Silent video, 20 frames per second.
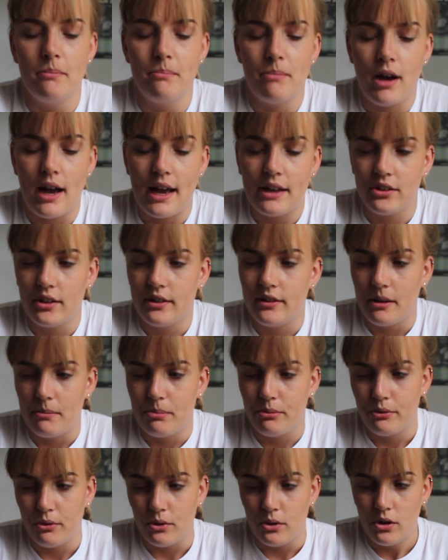But as I said
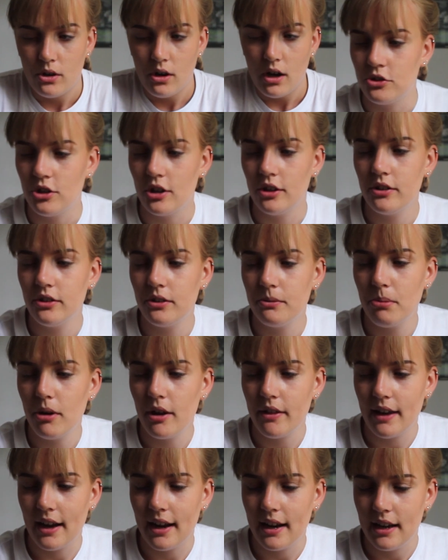before, just
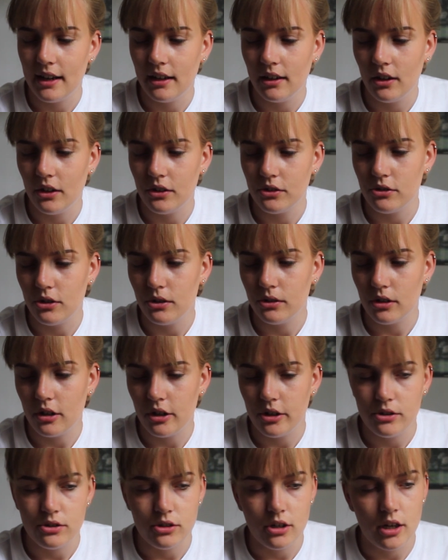put that in as new
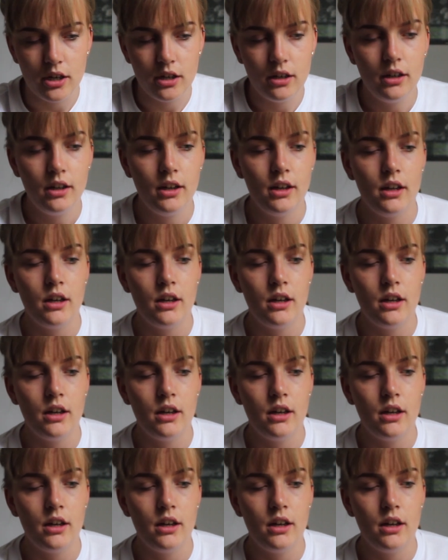solution,